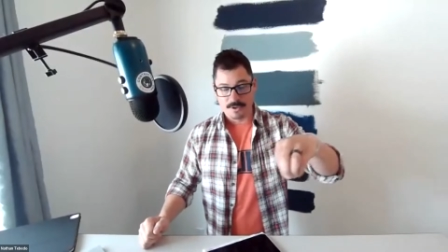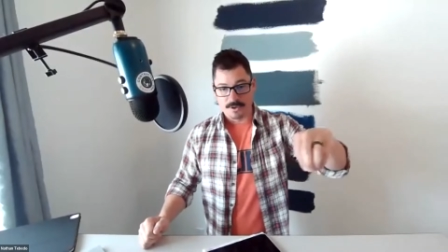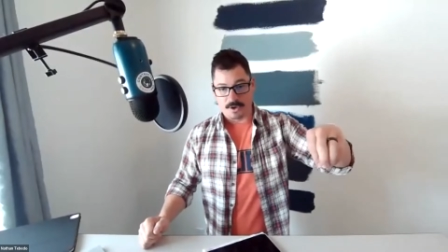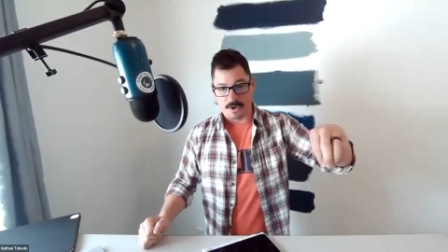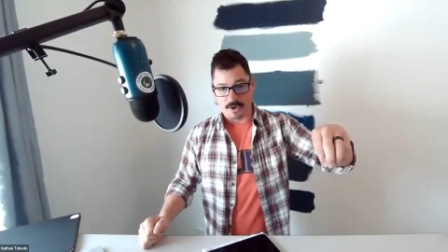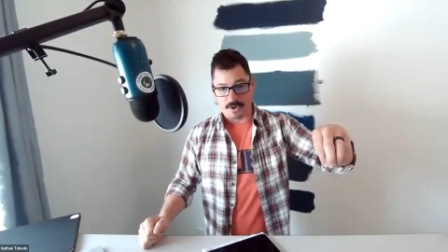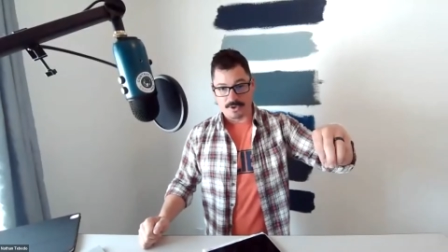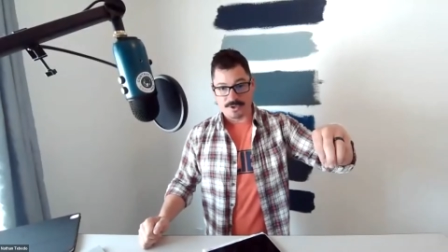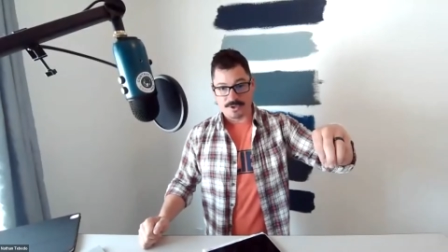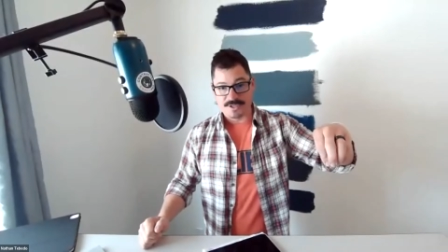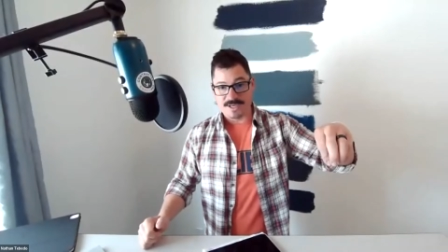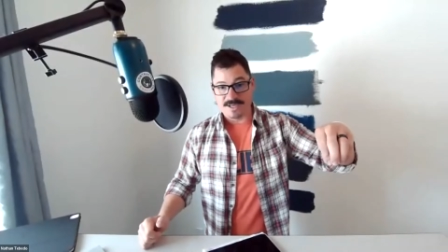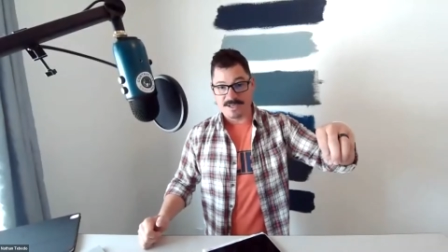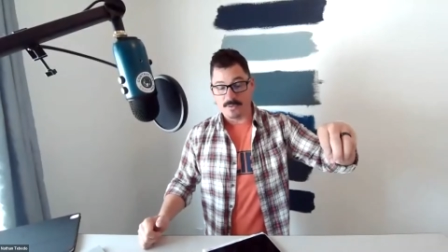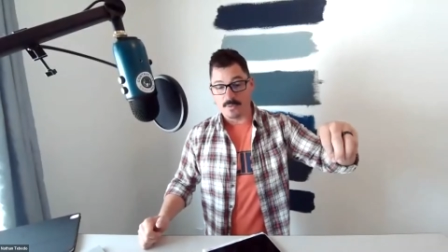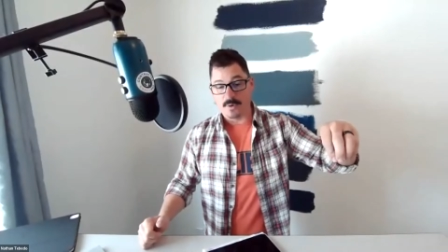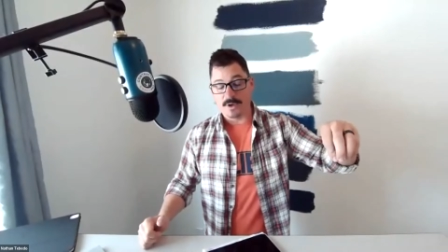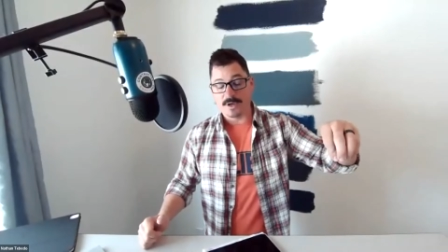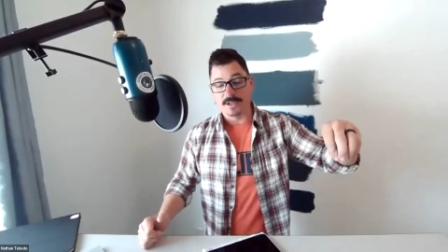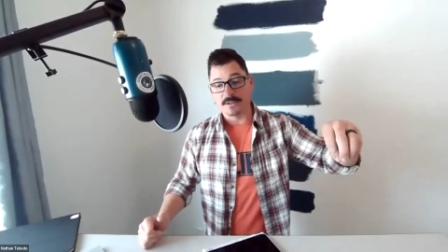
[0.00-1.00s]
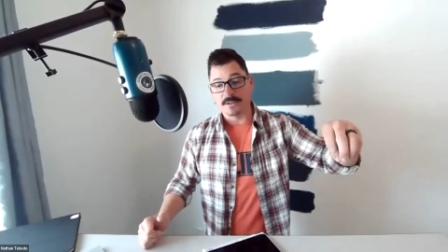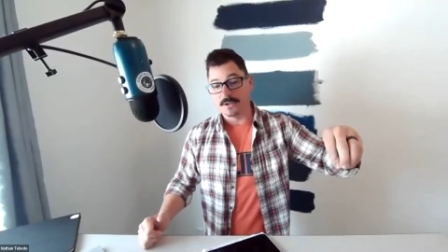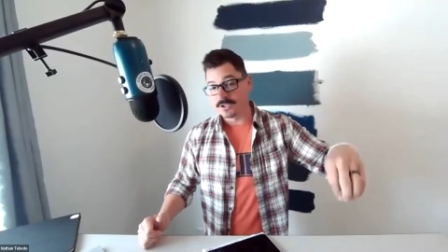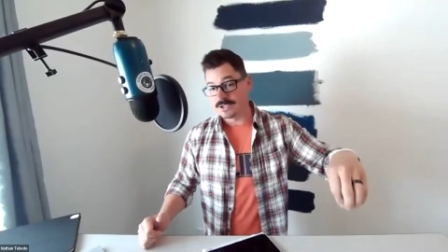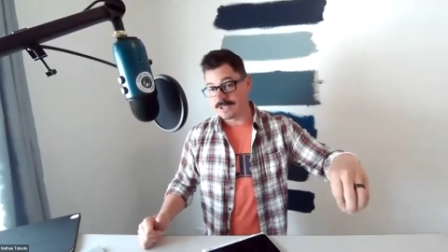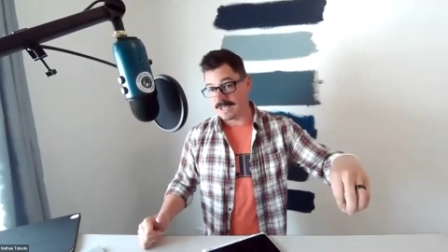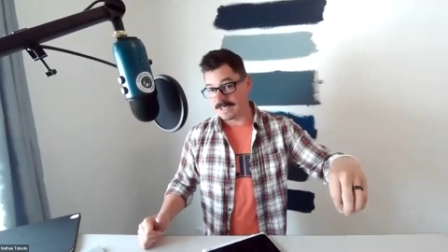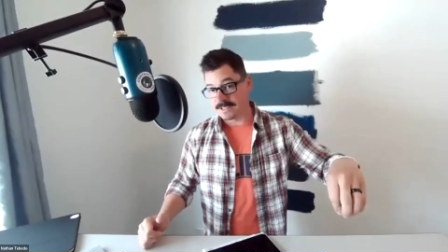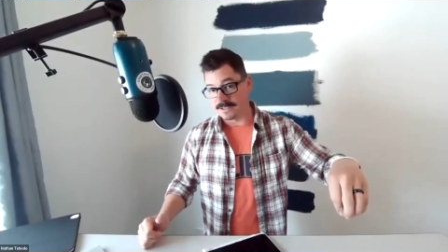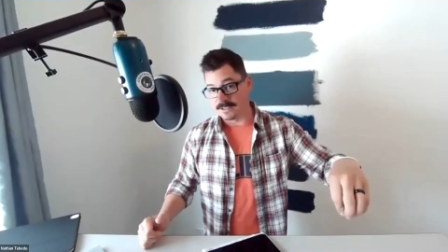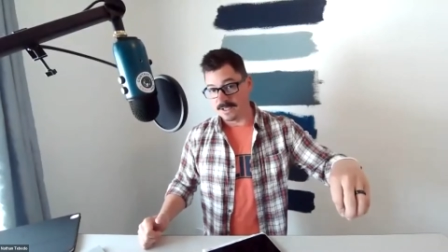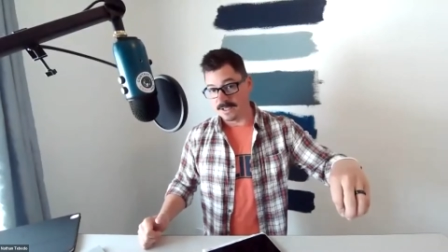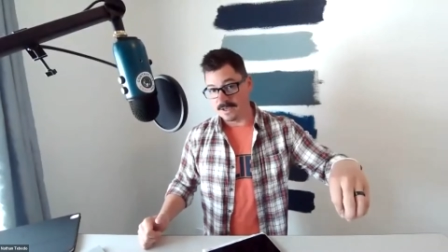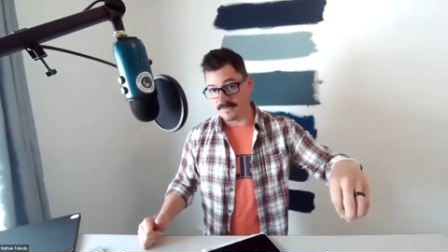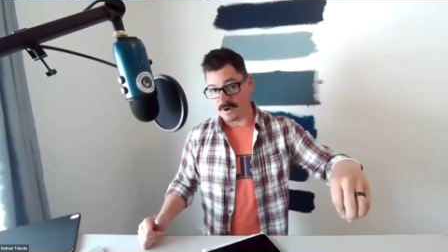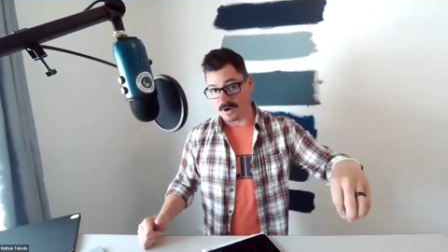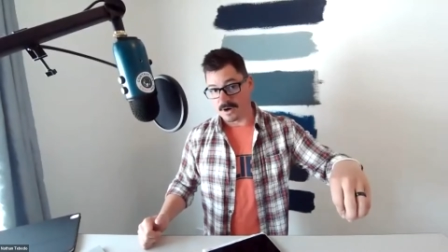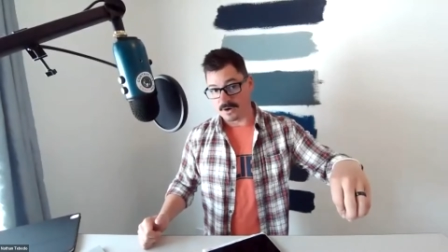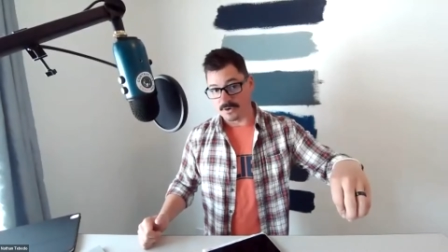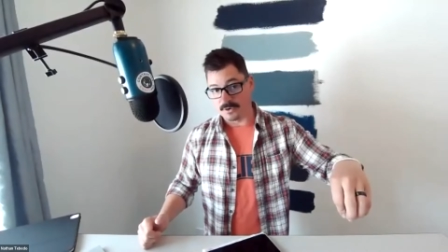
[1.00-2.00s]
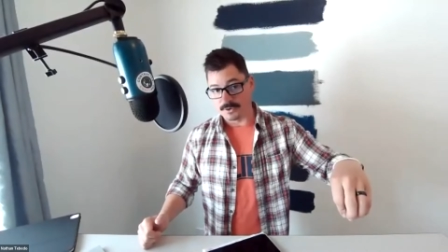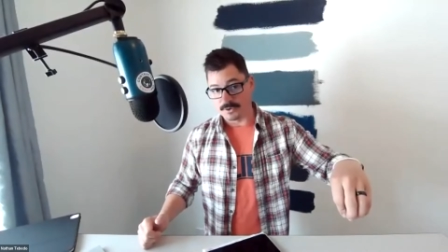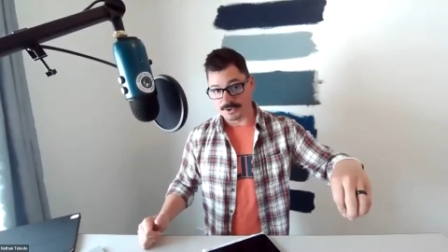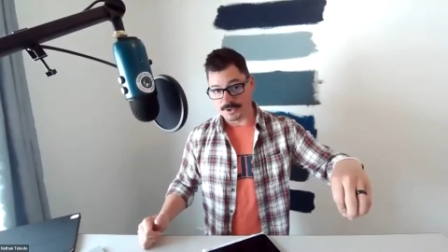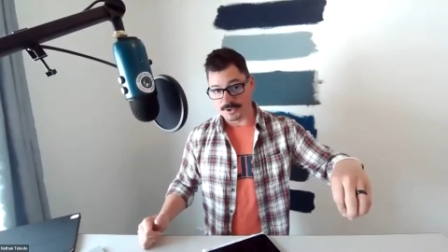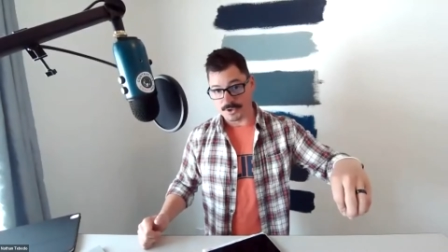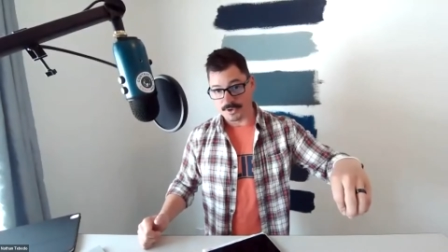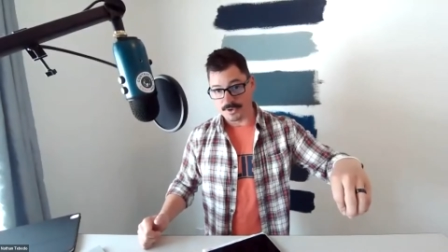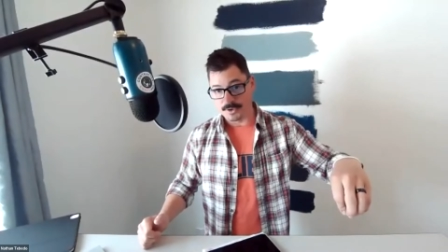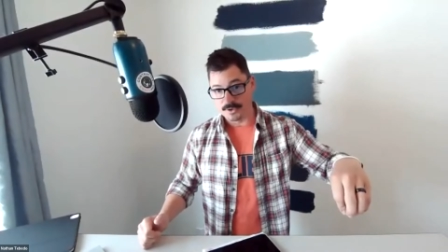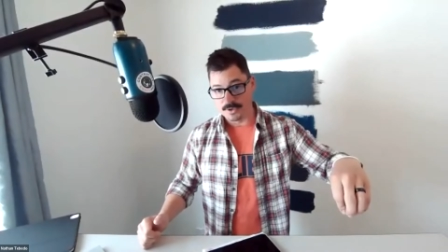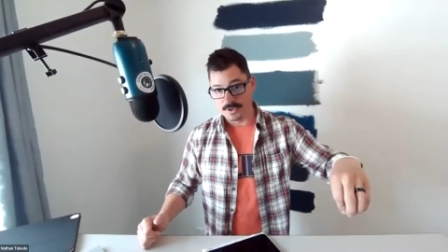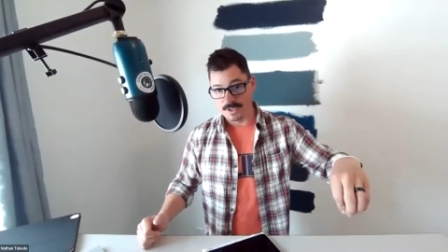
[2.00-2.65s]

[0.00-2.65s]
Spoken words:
understanding what it looks like to live our culture,